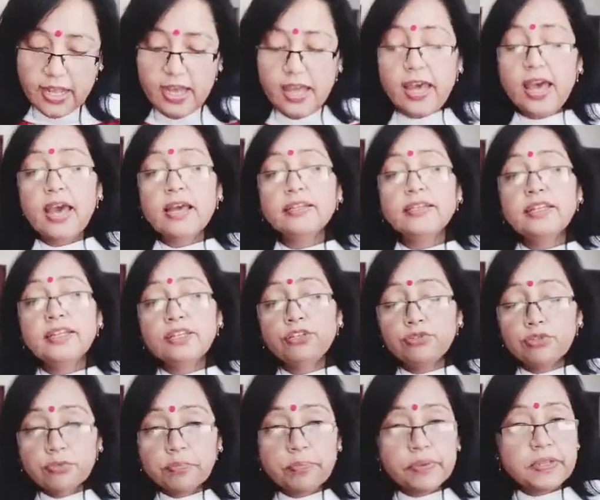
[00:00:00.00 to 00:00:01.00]
and he
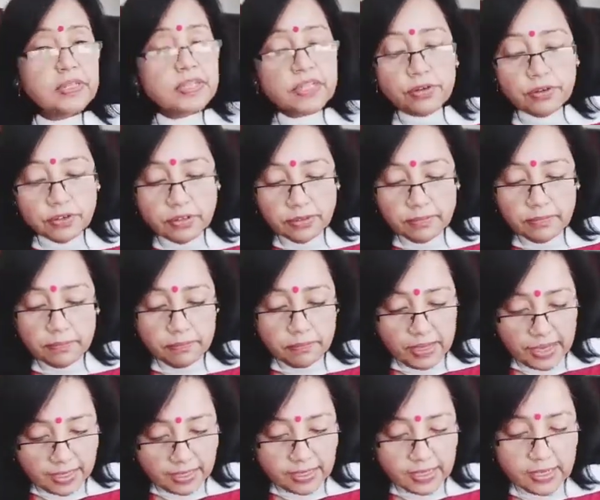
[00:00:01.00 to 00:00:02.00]
took pity on
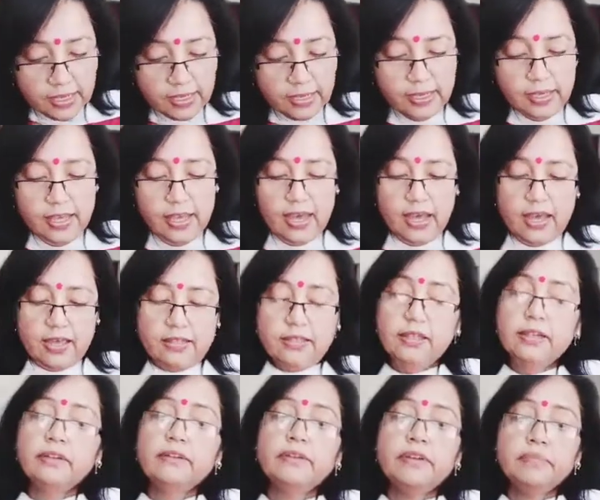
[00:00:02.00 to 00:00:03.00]
Maggie,
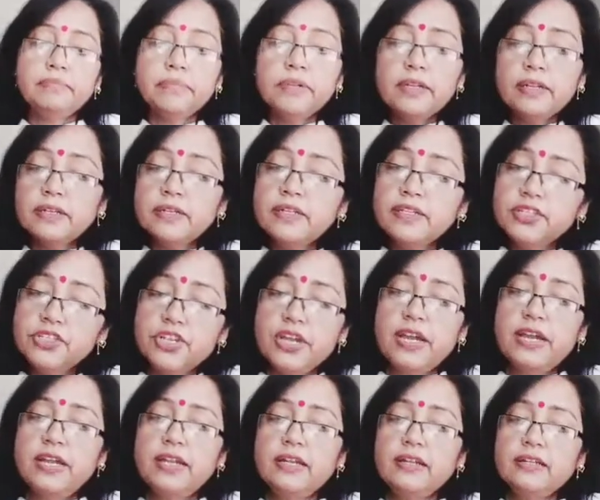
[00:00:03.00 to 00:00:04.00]
the crippled
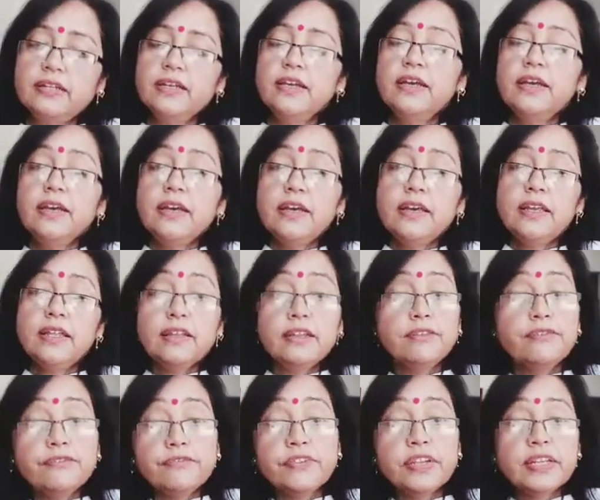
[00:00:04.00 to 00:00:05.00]
child. He
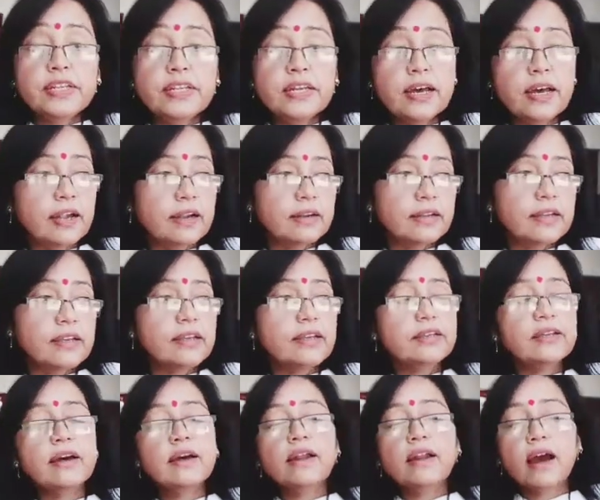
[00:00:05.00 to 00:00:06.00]
lifted her
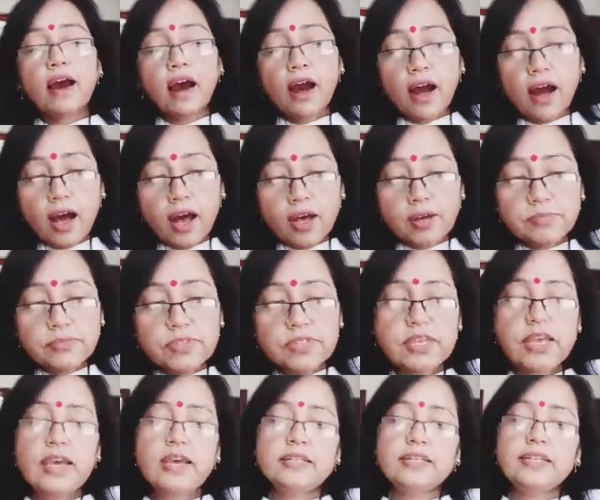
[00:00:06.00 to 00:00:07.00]
in her
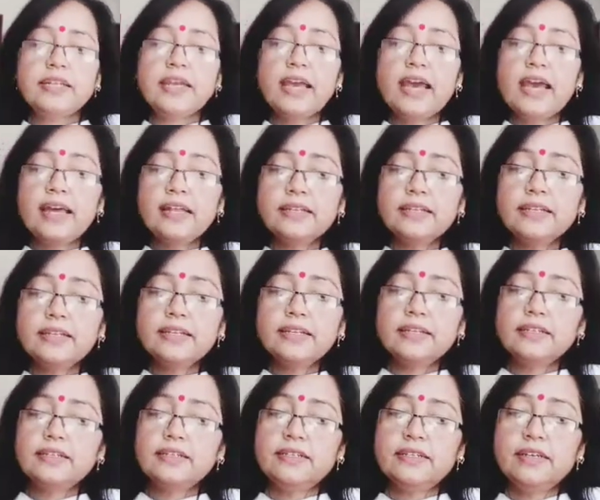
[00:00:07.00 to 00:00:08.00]
arms and carried
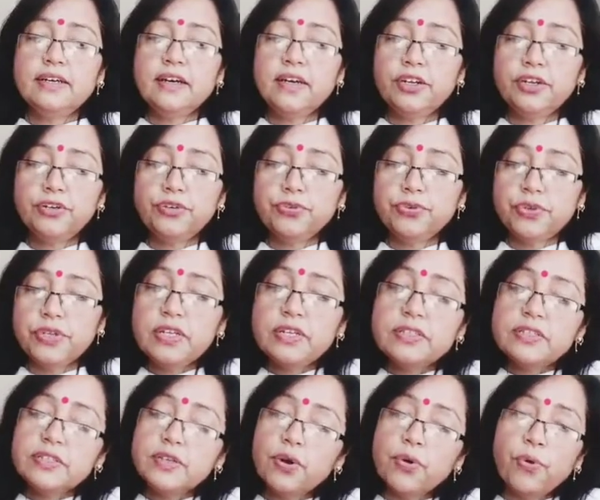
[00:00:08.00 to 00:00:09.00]
her to
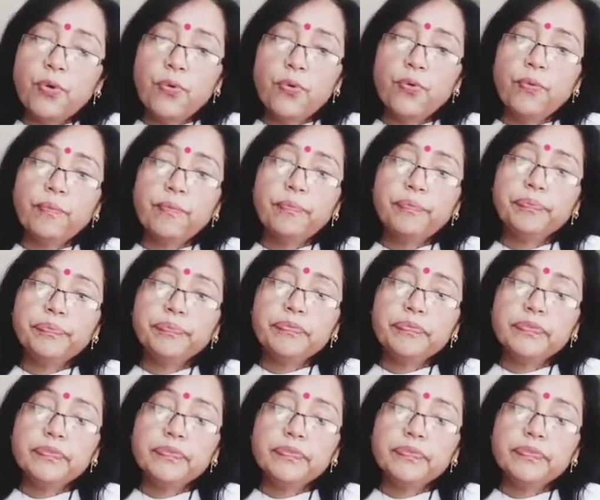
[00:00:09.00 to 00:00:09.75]
his home.